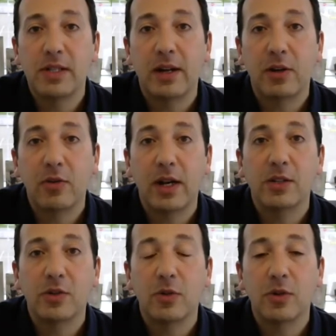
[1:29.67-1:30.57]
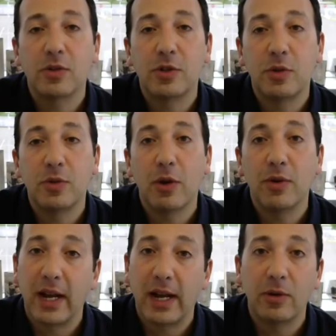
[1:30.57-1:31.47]
that credit scores do go
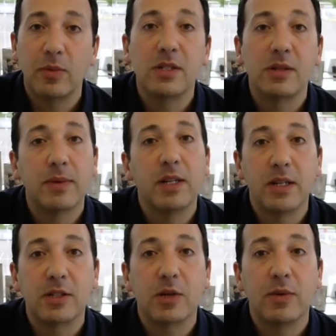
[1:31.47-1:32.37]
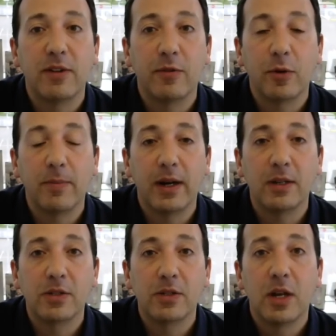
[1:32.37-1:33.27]
down when somebody does go into
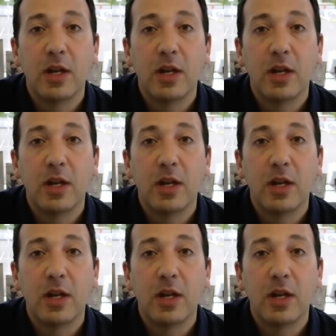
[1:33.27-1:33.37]
forbearance.